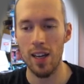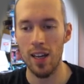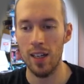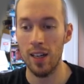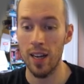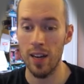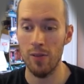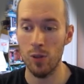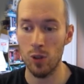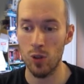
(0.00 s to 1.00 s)
and I have
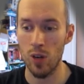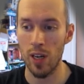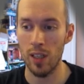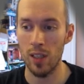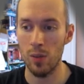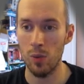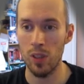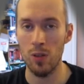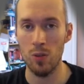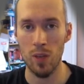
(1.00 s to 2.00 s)
also tried the
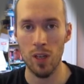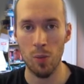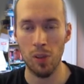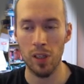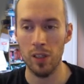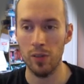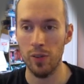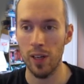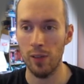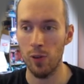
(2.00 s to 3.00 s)
Windows Media Player
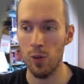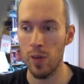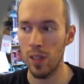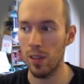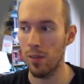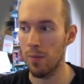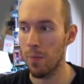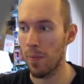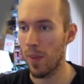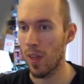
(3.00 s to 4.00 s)
file format.
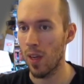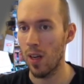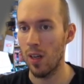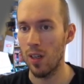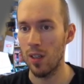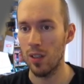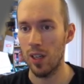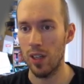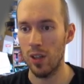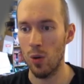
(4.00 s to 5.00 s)
So
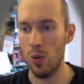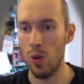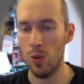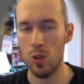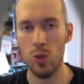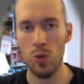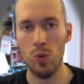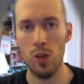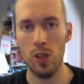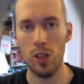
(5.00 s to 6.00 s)
I know those two
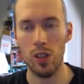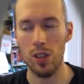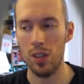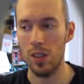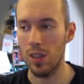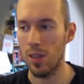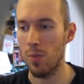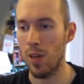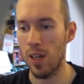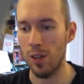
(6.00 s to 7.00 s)
work,
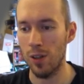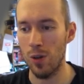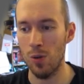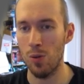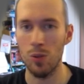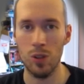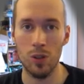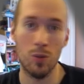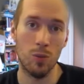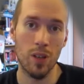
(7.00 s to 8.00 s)
but I don't know, you
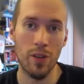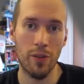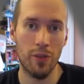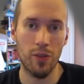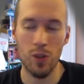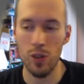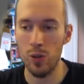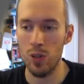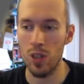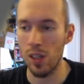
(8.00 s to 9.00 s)
know, if you're
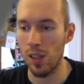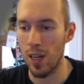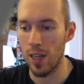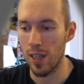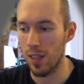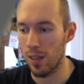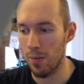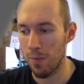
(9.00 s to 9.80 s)
using, like,